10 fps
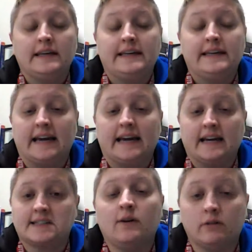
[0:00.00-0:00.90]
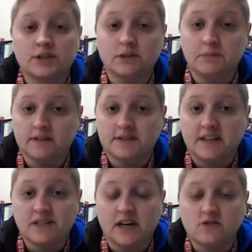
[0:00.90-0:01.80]
Yes, we will still
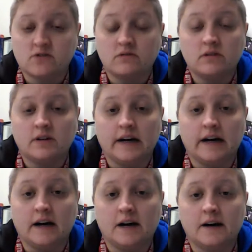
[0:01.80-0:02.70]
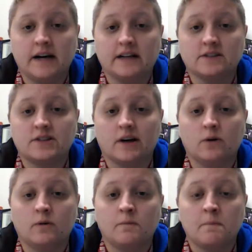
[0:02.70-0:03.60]
be on the same schedule. And
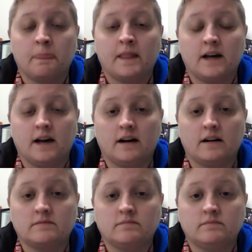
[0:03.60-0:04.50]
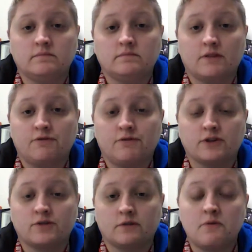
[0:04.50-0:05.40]
so
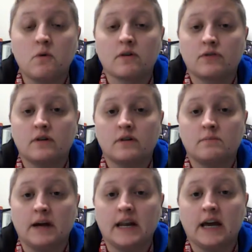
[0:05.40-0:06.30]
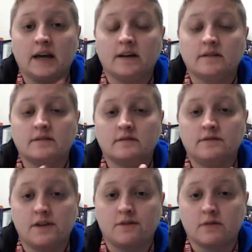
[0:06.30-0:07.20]
first through fourth Monday,
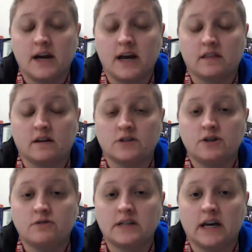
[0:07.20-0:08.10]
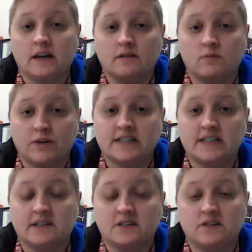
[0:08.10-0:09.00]
5th through 8th on Tuesday,
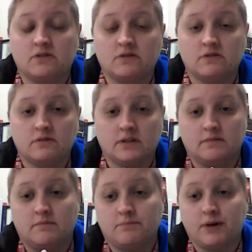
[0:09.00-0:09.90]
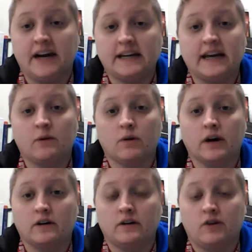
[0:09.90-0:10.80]
Wednesday still a break day
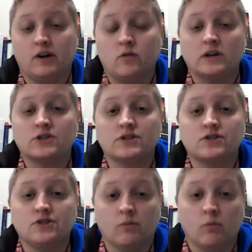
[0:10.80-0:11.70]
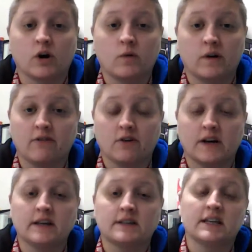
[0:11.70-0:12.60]
where if you have questions, you work whatever
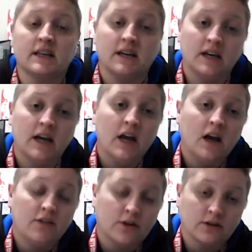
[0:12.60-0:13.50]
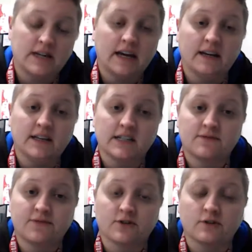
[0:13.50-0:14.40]
it is, and then Thursday
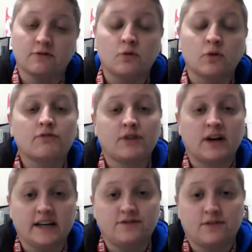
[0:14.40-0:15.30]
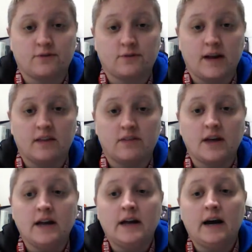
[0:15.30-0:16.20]
is 1st through 4th, Fridays 5th through 8th.
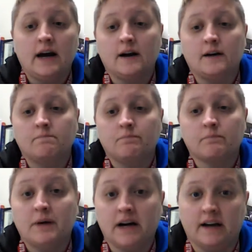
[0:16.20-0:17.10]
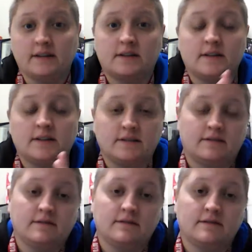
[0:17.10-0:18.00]
But
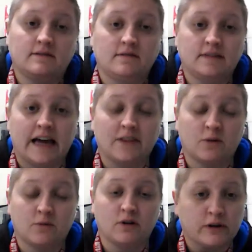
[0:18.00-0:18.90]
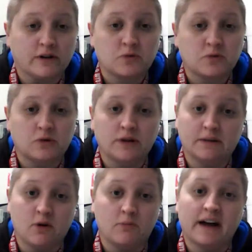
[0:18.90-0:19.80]
now that we're all
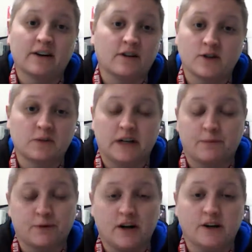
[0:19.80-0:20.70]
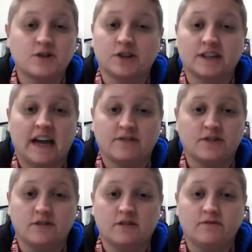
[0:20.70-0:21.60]
virtual, it won't matter if you're split up or not. You're still going to
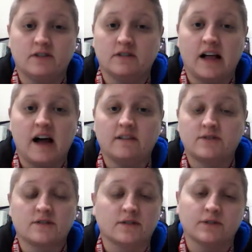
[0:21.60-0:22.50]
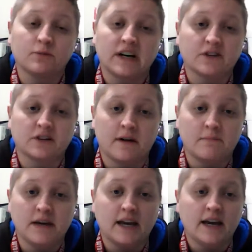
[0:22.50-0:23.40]
have to do the lives or whatever it
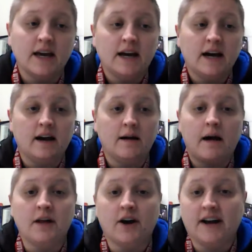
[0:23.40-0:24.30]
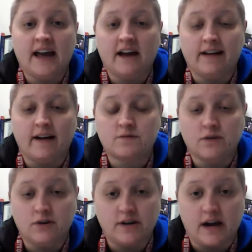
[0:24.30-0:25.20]
might be. I'm not going to have lives
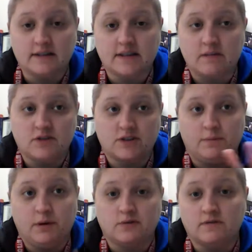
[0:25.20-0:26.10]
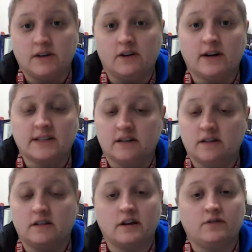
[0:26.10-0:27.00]
for you guys. I'm just going to post the video because I know
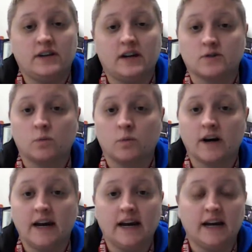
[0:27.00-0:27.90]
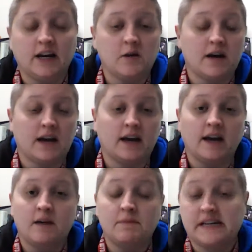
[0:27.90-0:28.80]
that a lot of you guys are working and you may
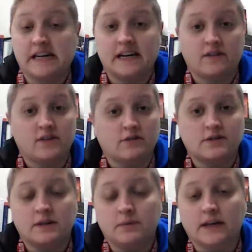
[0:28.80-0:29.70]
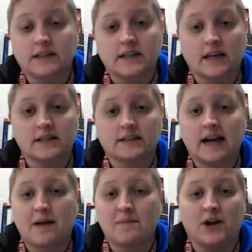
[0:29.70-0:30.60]
be taking care of younger siblings and things like
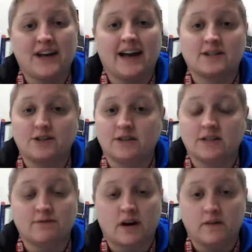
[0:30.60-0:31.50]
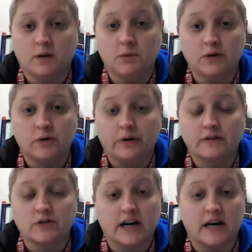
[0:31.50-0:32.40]
that. I'm not going to ask you to sit in front of a computer
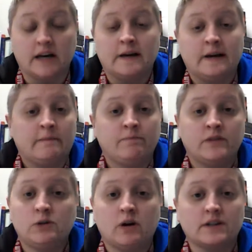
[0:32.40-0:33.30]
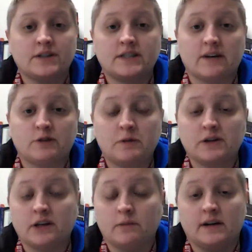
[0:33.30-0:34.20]
and try to do all this stuff,
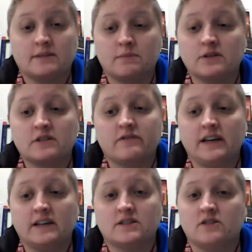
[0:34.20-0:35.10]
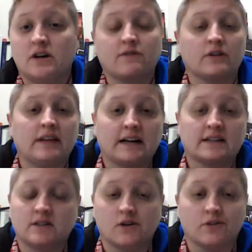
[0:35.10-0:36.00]
especially because most of these don't ever
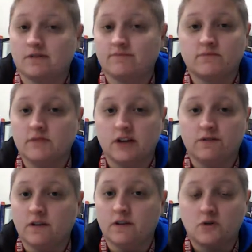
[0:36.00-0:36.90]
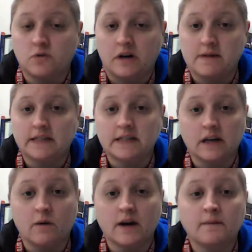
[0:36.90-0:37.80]
last longer than 15, 20
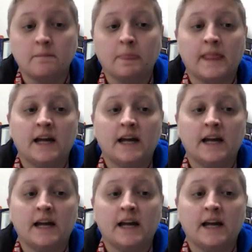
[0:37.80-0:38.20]
minutes anyway.